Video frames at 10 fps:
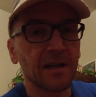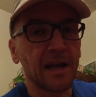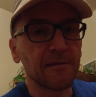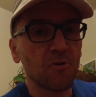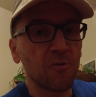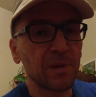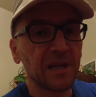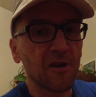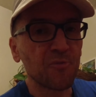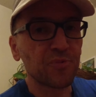I normally
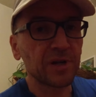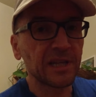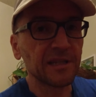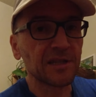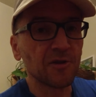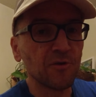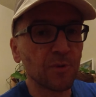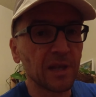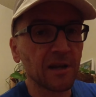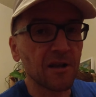know pretty soon,
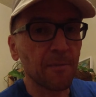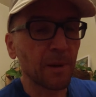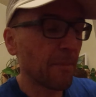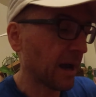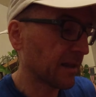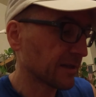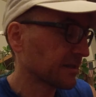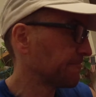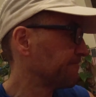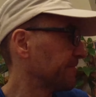within a couple of
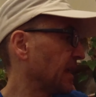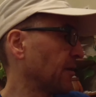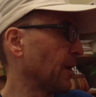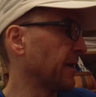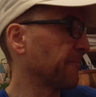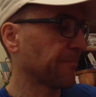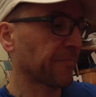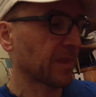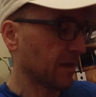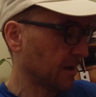miles. Anyway,
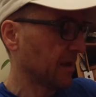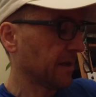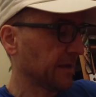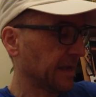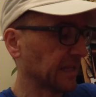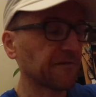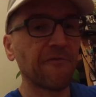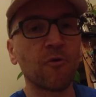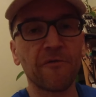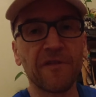it's
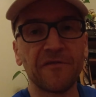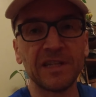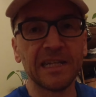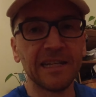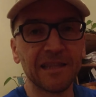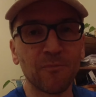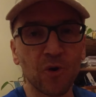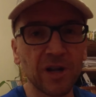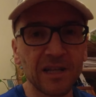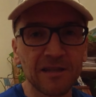4:15 in the
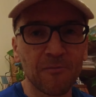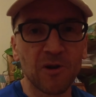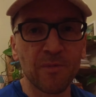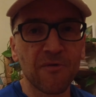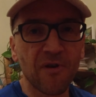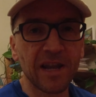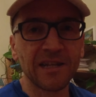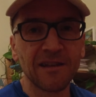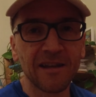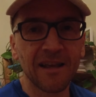morning, so I'm going to be
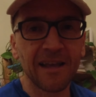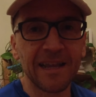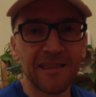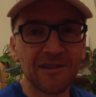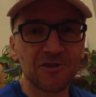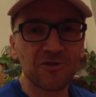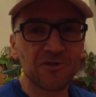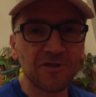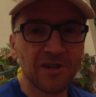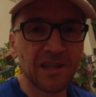running in
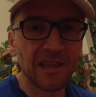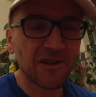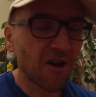the